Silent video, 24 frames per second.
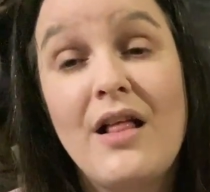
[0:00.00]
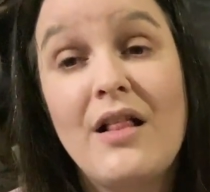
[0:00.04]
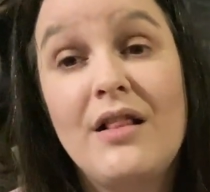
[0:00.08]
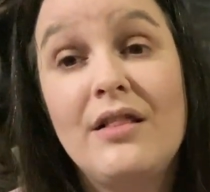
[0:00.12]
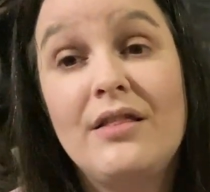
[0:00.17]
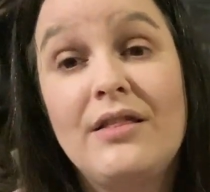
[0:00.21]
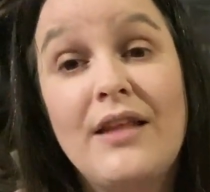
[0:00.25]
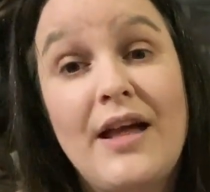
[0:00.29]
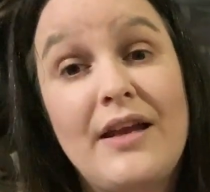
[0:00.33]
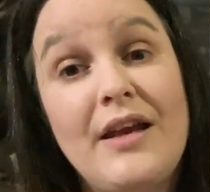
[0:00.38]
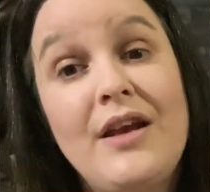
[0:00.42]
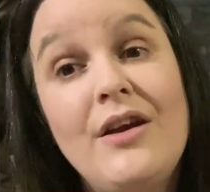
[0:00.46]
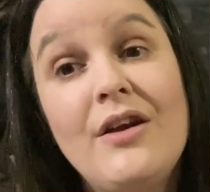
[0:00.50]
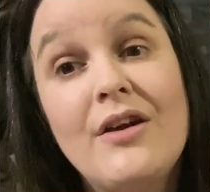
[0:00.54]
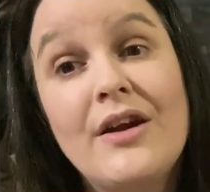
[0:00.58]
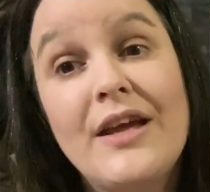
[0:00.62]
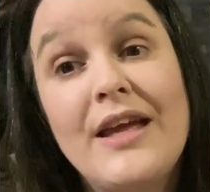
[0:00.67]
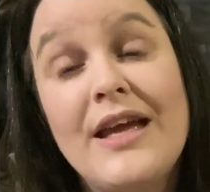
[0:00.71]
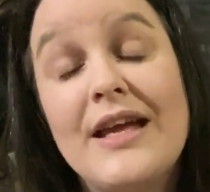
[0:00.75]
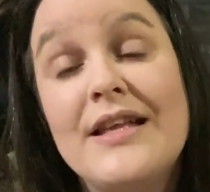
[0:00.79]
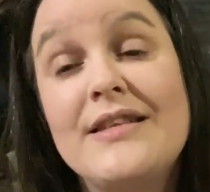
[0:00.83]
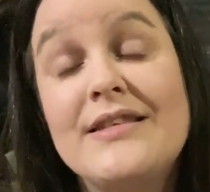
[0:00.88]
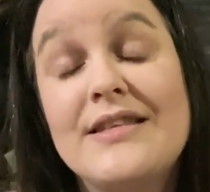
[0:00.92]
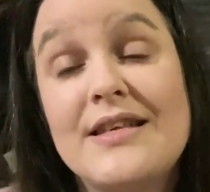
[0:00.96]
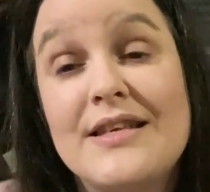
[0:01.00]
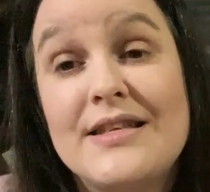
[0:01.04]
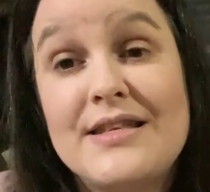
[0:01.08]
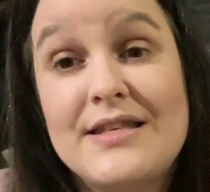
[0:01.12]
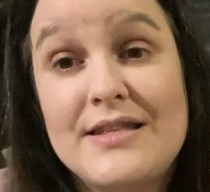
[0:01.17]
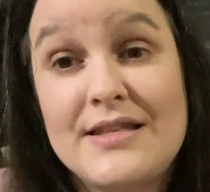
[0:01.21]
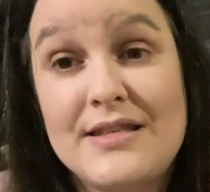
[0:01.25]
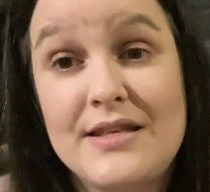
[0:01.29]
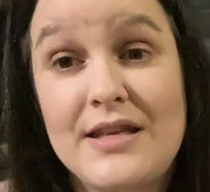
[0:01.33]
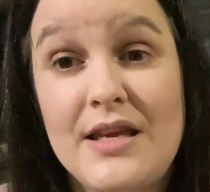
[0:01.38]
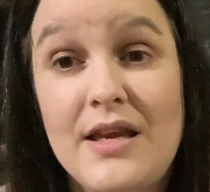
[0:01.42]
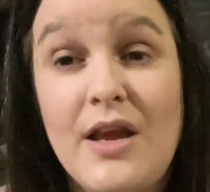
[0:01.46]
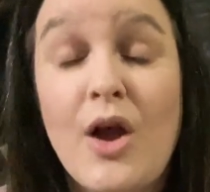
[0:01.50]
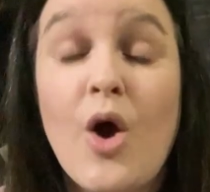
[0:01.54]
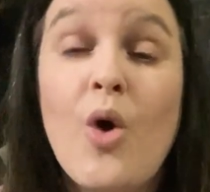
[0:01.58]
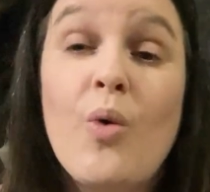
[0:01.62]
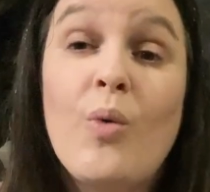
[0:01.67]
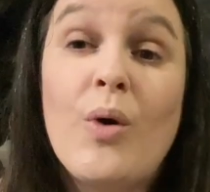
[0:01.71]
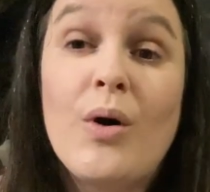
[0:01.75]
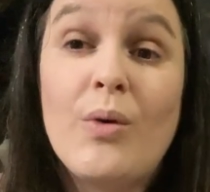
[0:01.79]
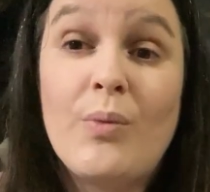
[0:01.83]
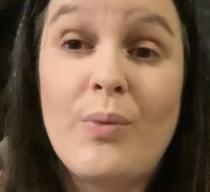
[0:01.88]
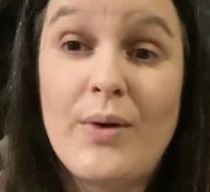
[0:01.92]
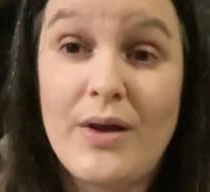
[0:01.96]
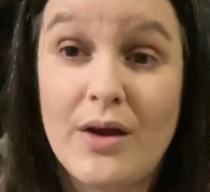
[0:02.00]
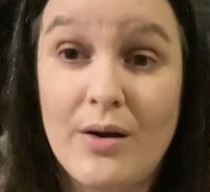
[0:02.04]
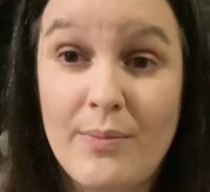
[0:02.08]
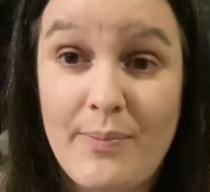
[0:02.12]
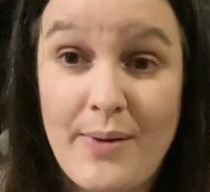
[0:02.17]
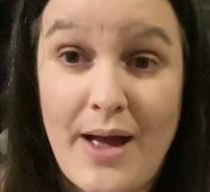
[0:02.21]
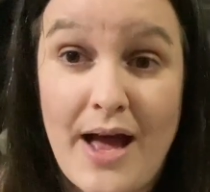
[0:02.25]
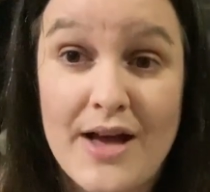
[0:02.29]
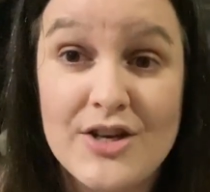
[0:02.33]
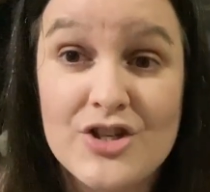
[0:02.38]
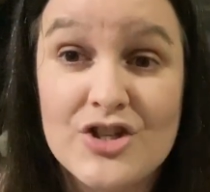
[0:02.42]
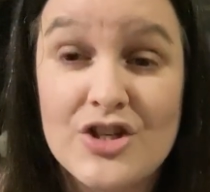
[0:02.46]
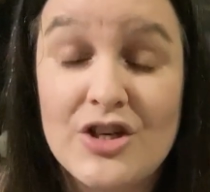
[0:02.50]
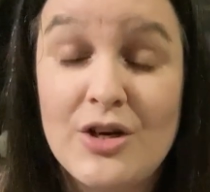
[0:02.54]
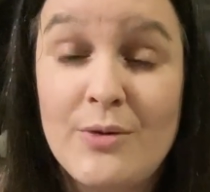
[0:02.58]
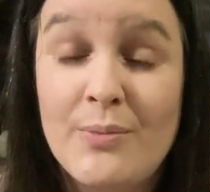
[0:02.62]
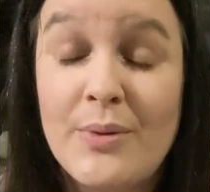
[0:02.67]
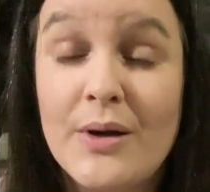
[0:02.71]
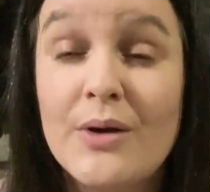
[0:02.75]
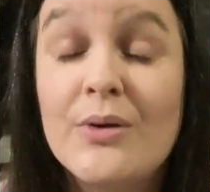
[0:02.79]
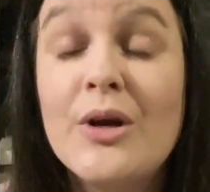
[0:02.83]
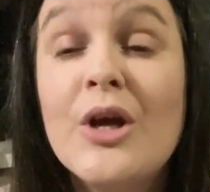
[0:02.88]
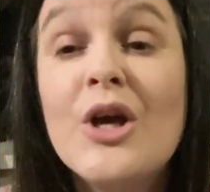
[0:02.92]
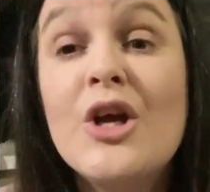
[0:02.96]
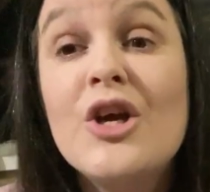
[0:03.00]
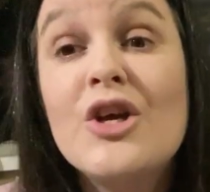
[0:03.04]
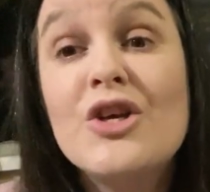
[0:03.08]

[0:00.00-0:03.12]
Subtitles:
letting our kids see what we are passionate about.